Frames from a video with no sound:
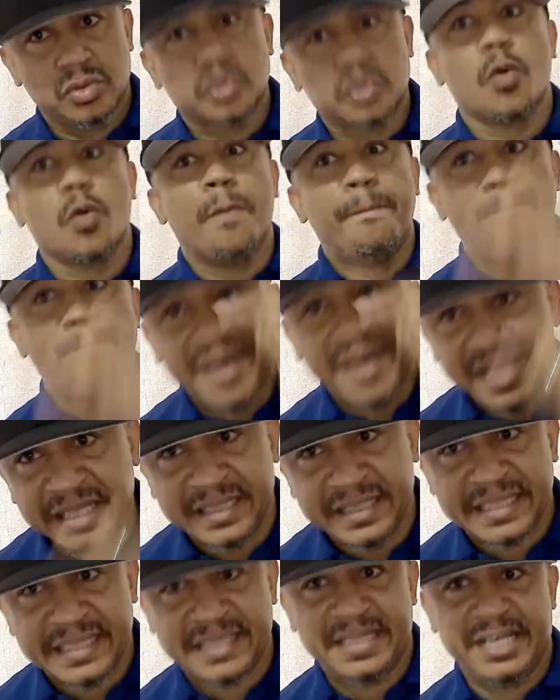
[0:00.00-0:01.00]
to
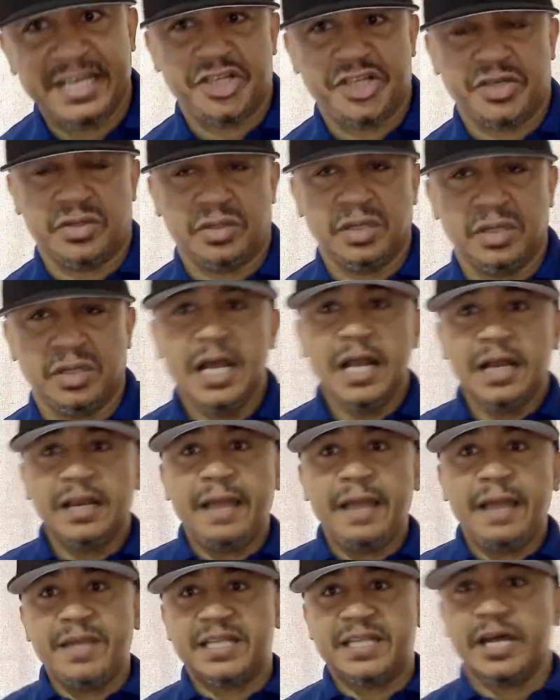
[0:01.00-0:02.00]
build this nation.
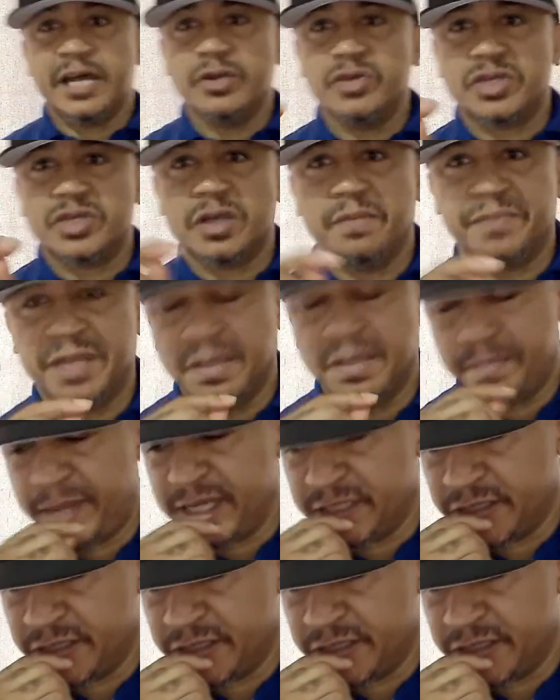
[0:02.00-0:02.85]
Let me tell you something, Pastor